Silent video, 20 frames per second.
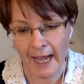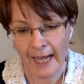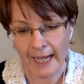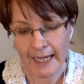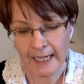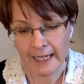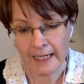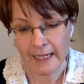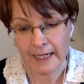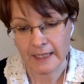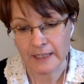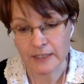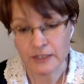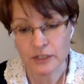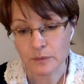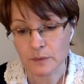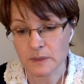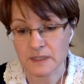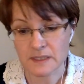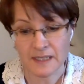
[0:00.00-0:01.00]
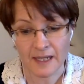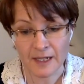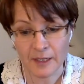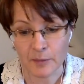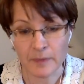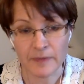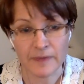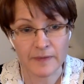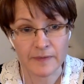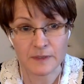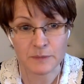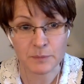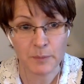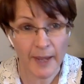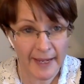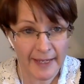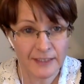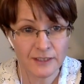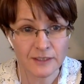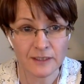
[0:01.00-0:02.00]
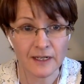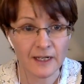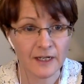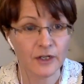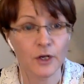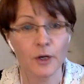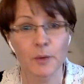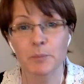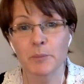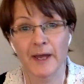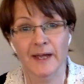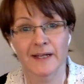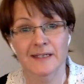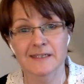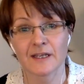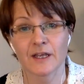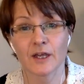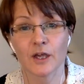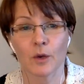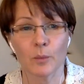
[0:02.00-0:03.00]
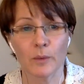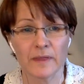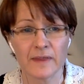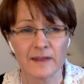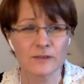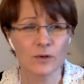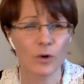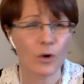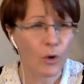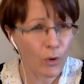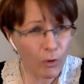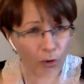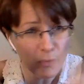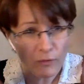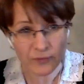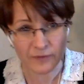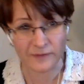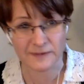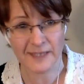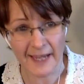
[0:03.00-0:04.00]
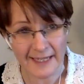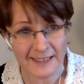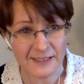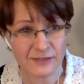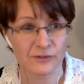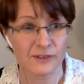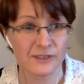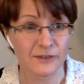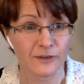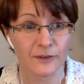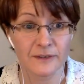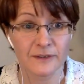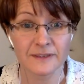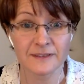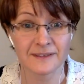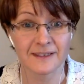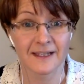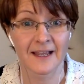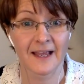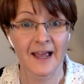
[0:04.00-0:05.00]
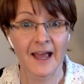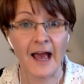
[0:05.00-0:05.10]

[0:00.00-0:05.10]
And she was telling me that this patient had come back to her with these awful test results.